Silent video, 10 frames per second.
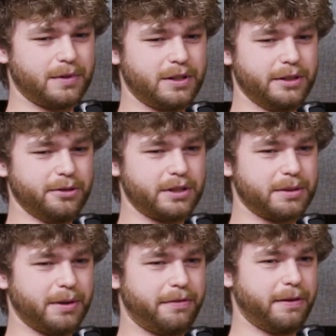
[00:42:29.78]
too,
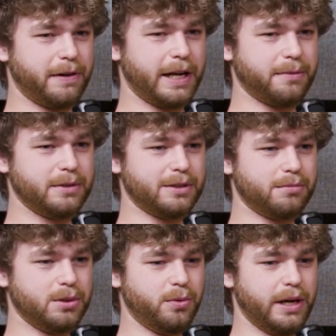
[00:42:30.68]
because my favorite animal is a
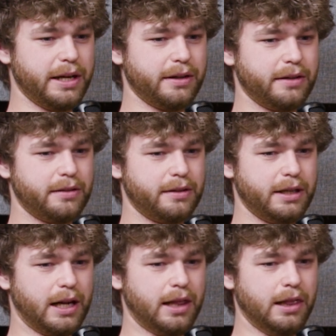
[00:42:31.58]
blue whale,
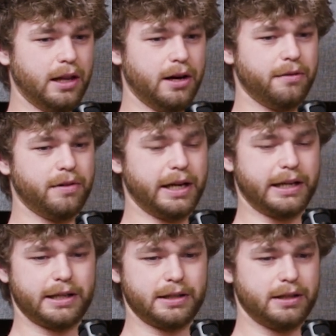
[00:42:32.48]
and I love
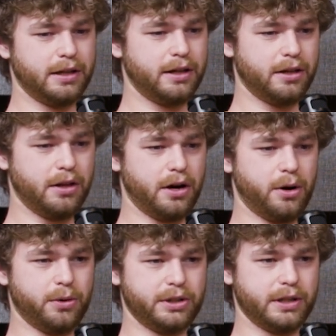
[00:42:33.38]
like the
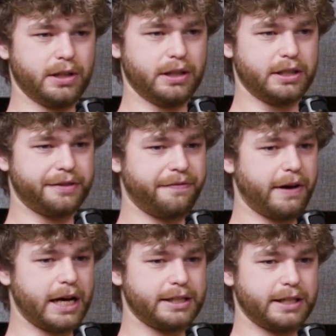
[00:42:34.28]
ocean. It just
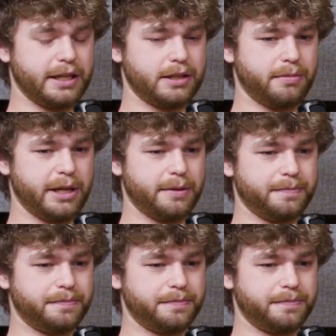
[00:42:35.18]
fascinates me.